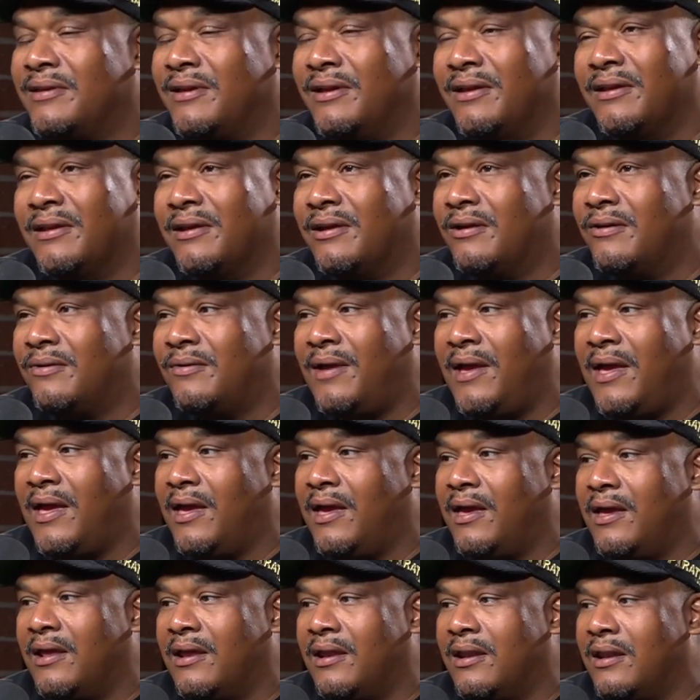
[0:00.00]

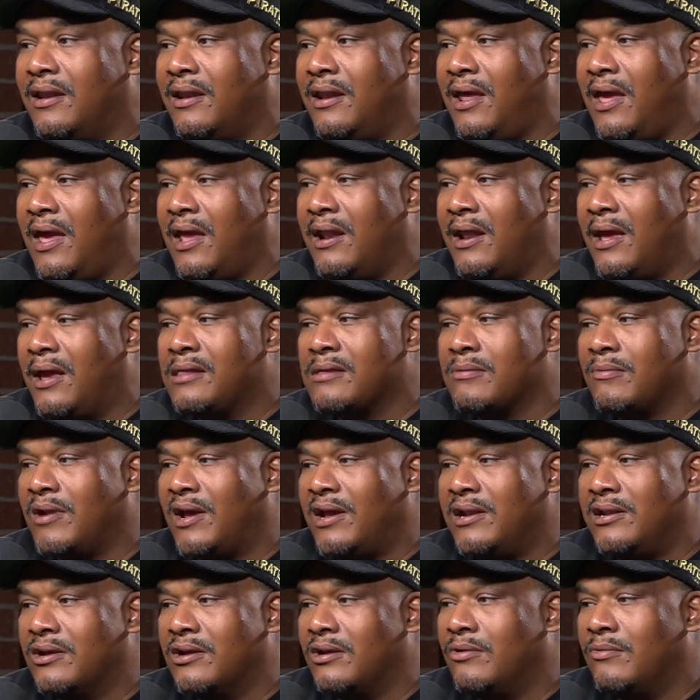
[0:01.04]
and that's what
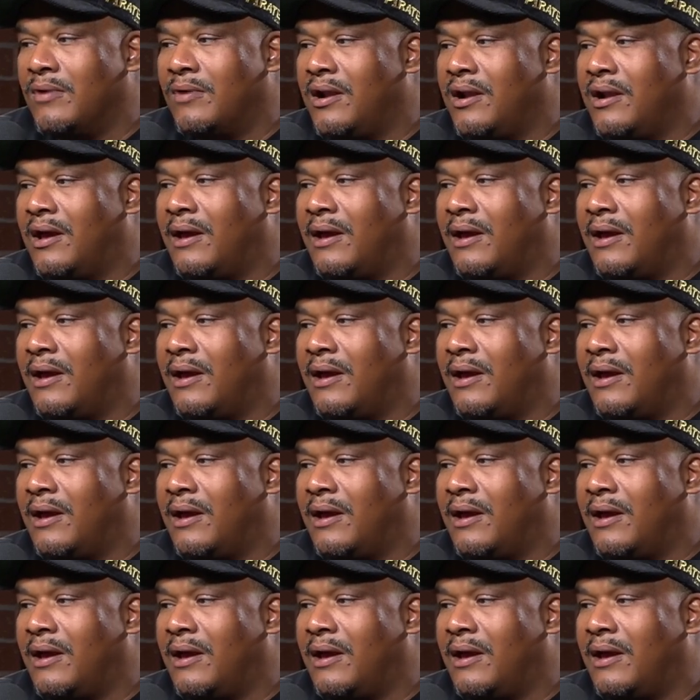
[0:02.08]
I don't want.